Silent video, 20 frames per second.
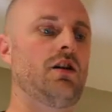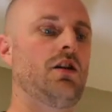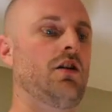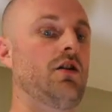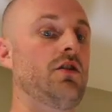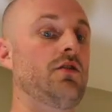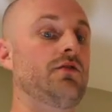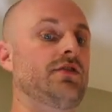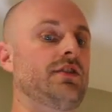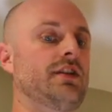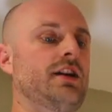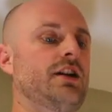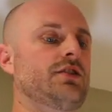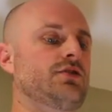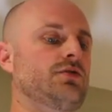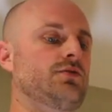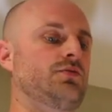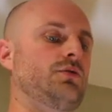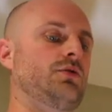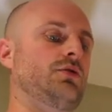of the
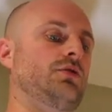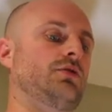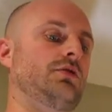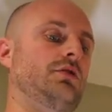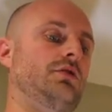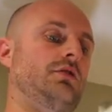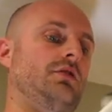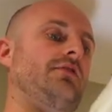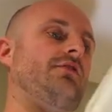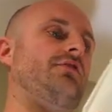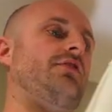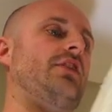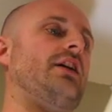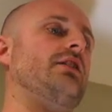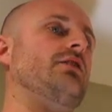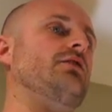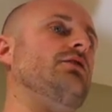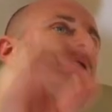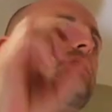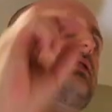actual
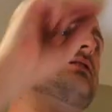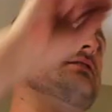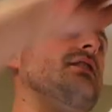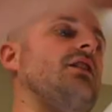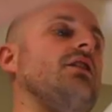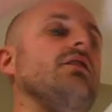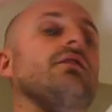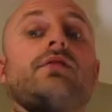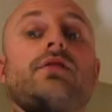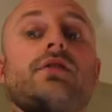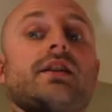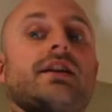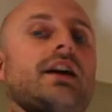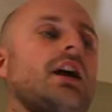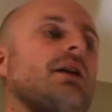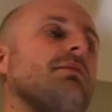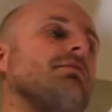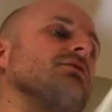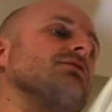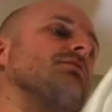fire hood itself for the
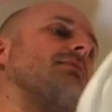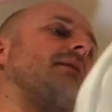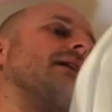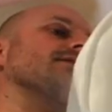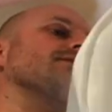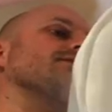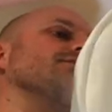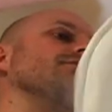cable to pass